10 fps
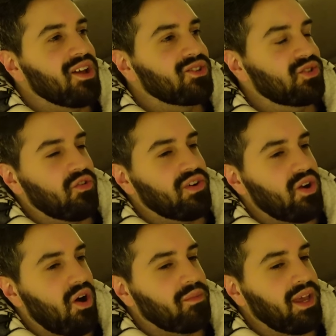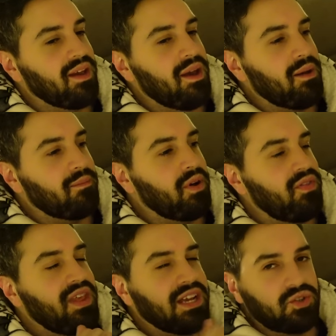Zoro and Nami
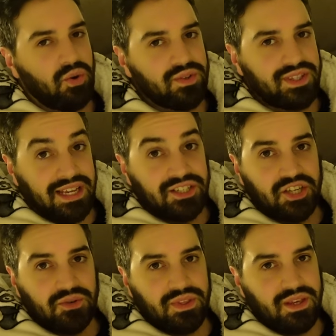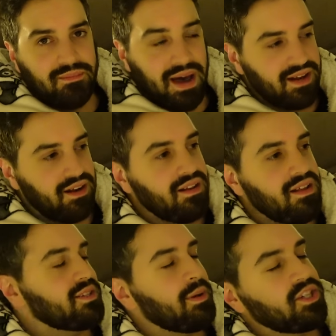putting their toes into the battle.
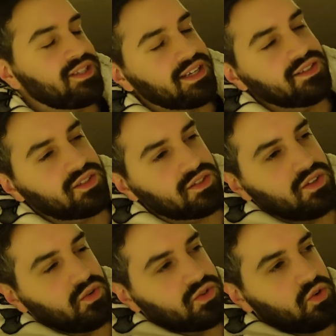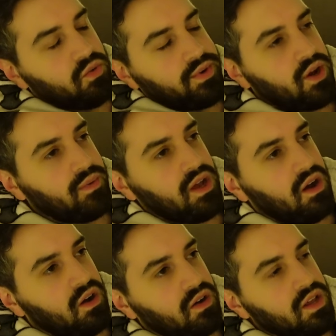Especially since, you know, Zoro and Nami
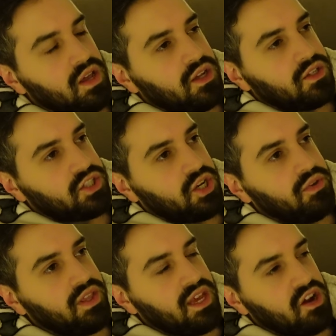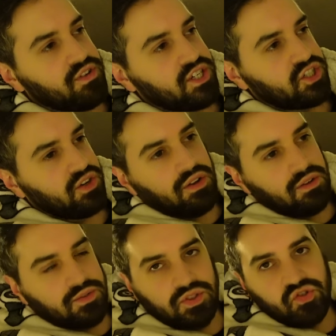are two of the
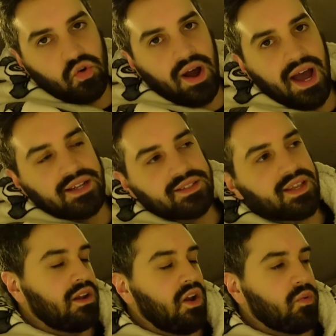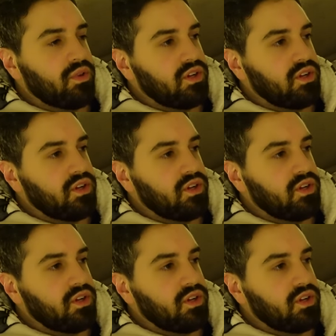original Straw Hats, along with